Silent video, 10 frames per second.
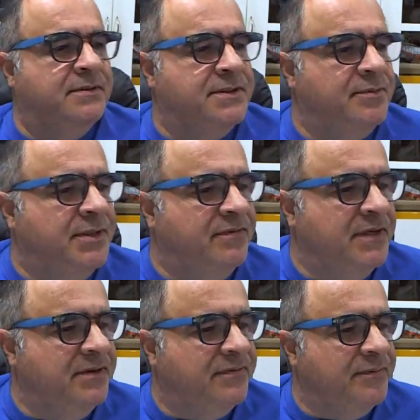Some
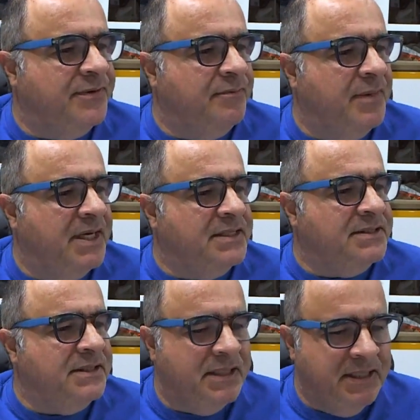DVD from some
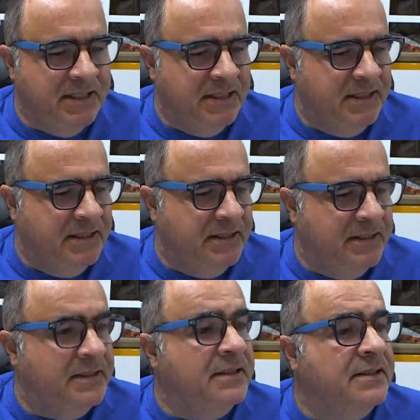magazine.
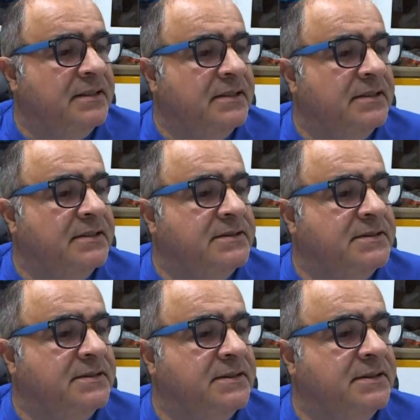Let's
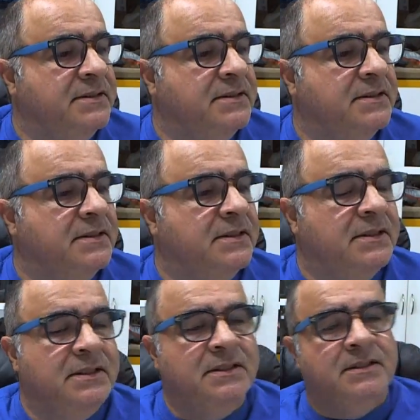see.
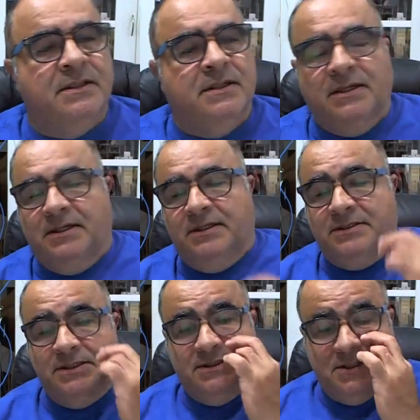
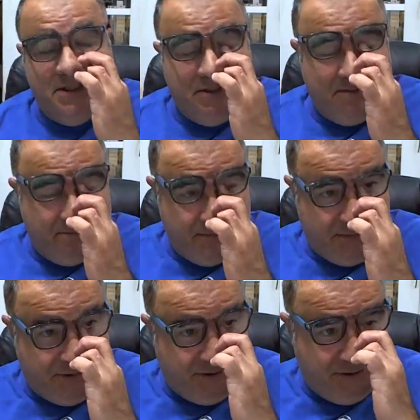This is
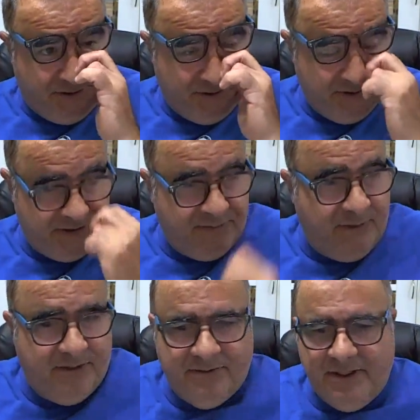just
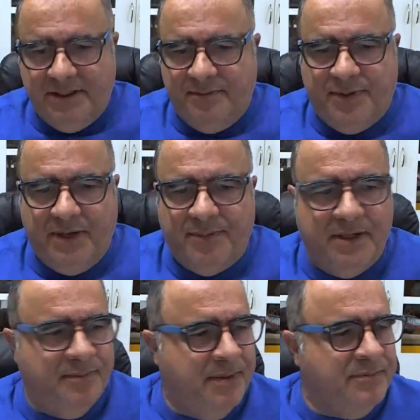about ready to pop
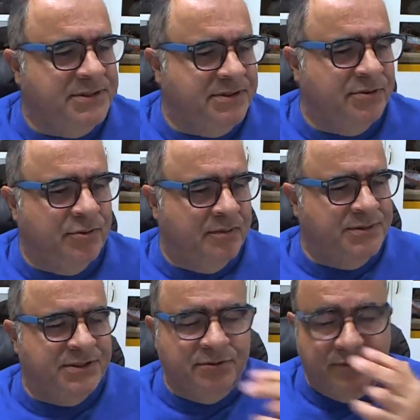up. I'm
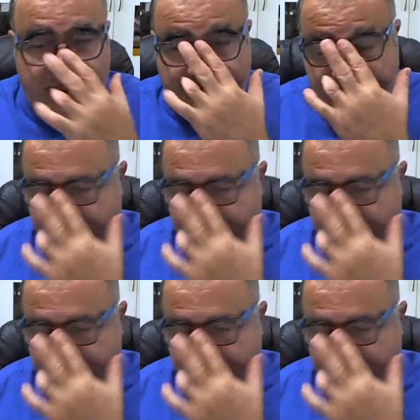still waiting.